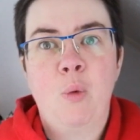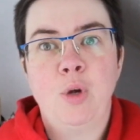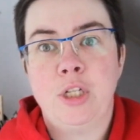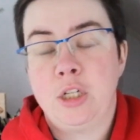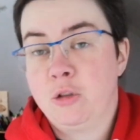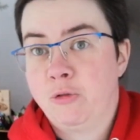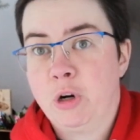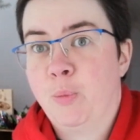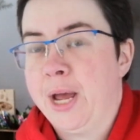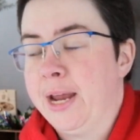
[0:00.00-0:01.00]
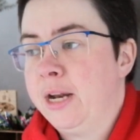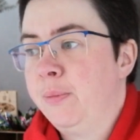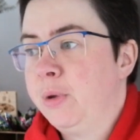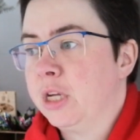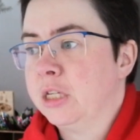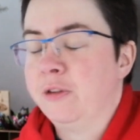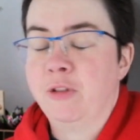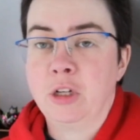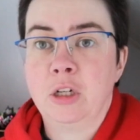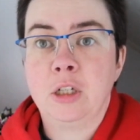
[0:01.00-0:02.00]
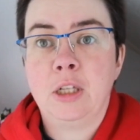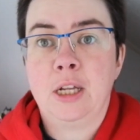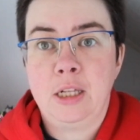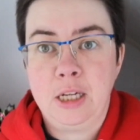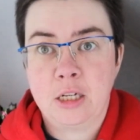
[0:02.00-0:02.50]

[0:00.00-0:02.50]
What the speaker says: which is a real pain, because if I could, then